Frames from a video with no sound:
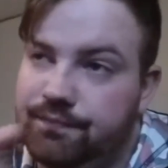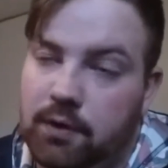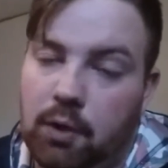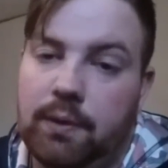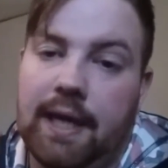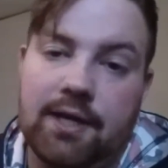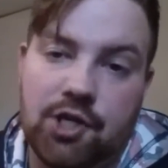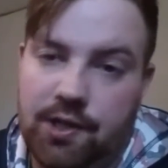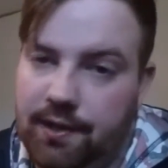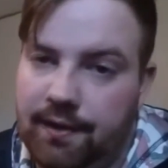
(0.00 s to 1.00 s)

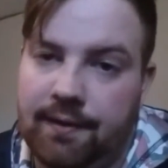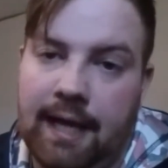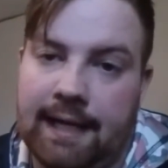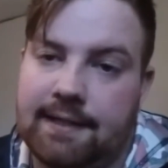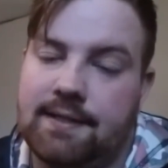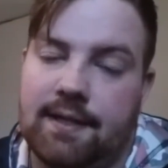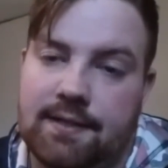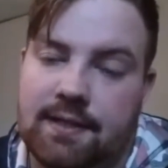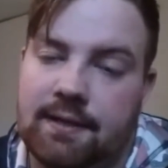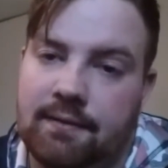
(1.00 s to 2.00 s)
location and
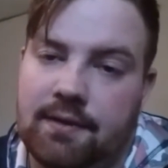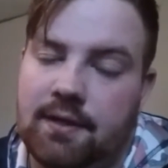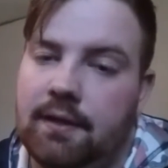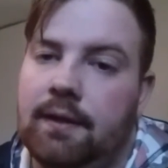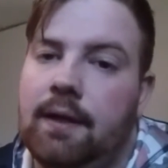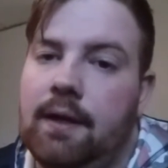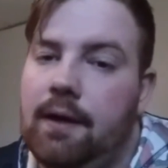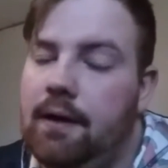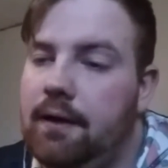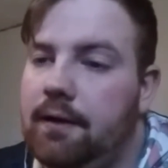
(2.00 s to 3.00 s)
access and everything.
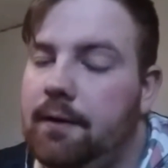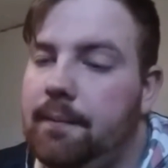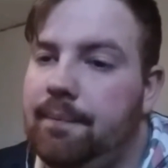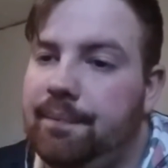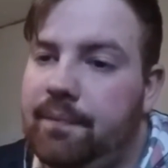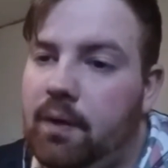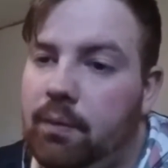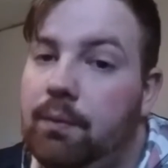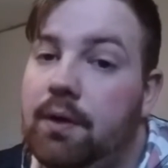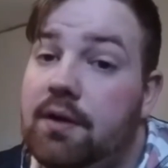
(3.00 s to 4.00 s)
Um,
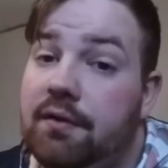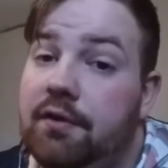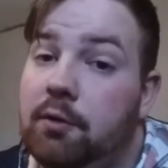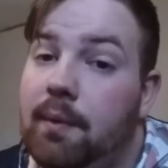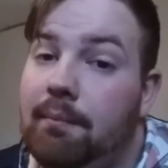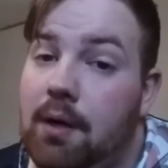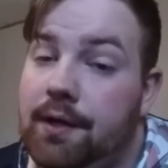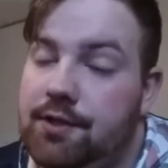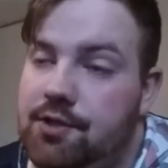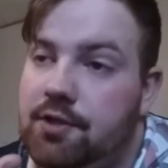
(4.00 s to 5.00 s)
we wanted to film a
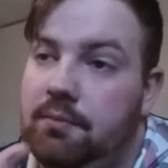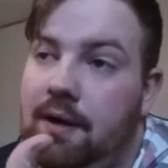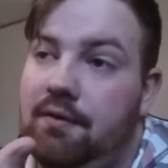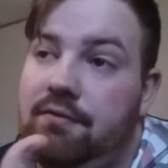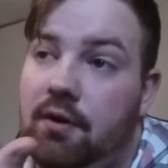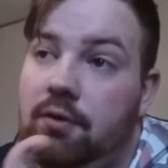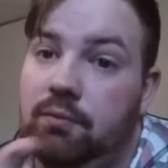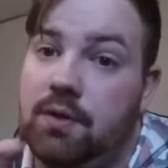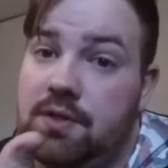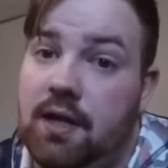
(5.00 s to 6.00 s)
bunch, so my
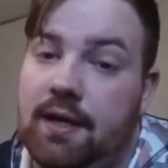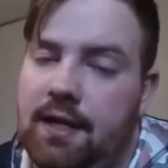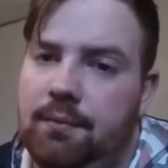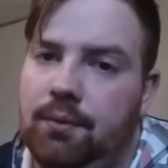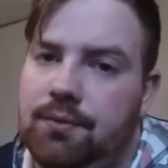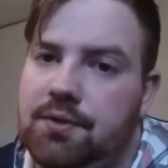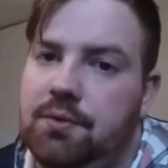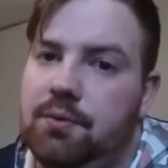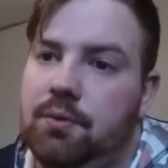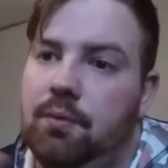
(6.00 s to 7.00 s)
phone was not able
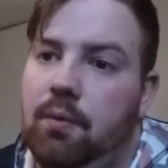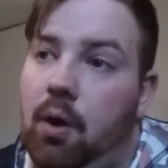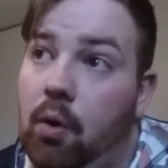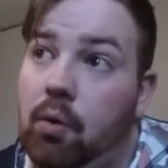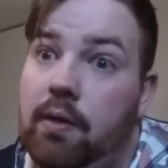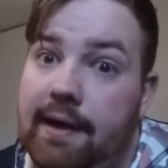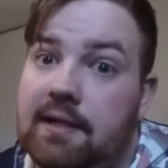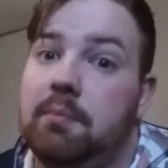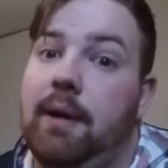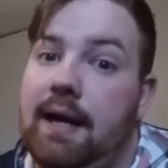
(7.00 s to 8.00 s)
to hold that
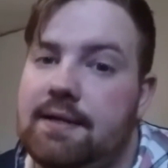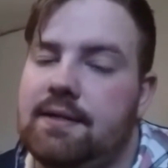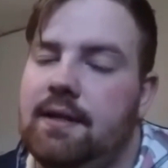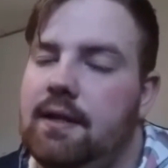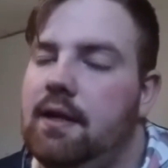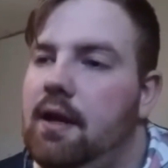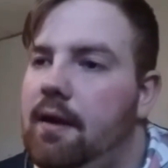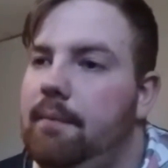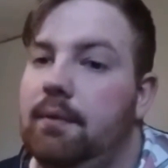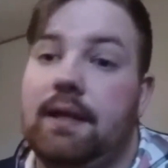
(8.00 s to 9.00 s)
capacity.
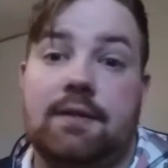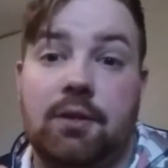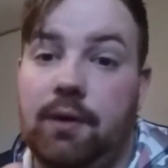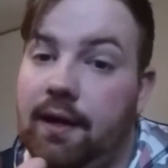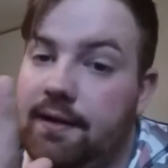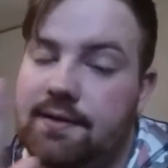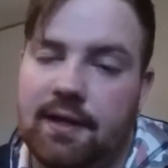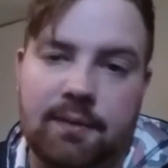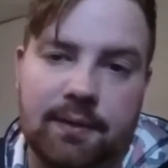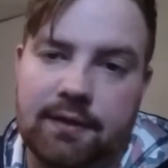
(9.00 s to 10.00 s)
But that's okay. It's
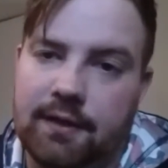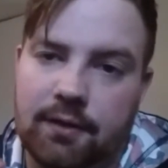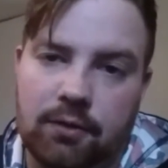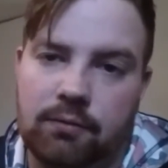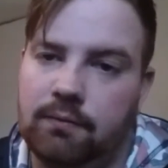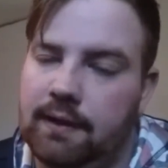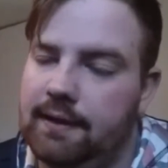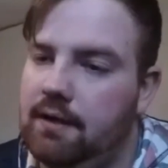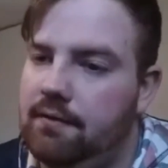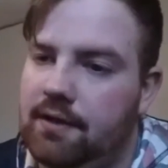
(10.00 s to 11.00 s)
not a big deal. I
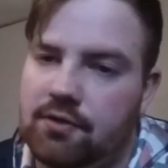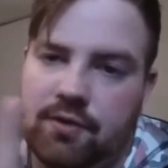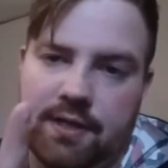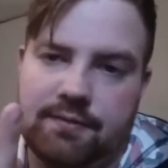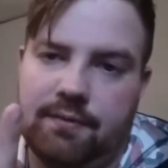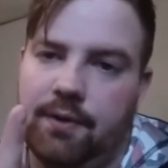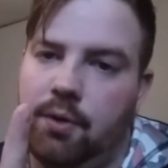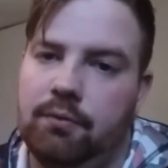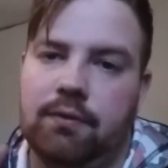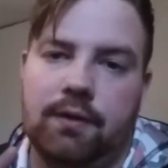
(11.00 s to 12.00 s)
can get everything transferred
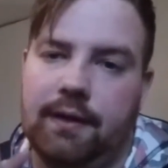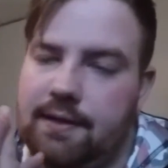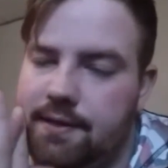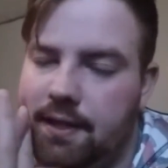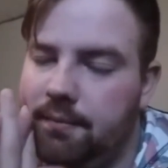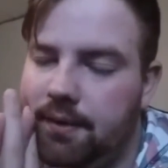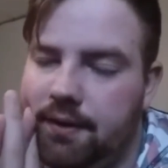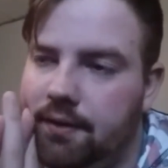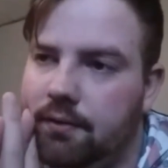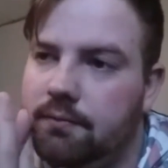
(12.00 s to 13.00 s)
over. It's not a big
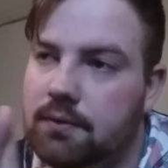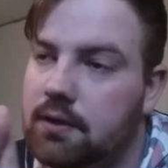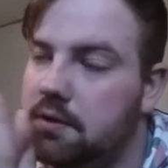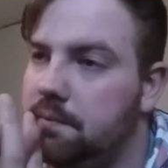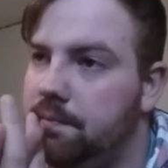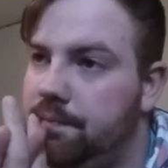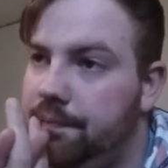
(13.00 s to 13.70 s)
deal. Um,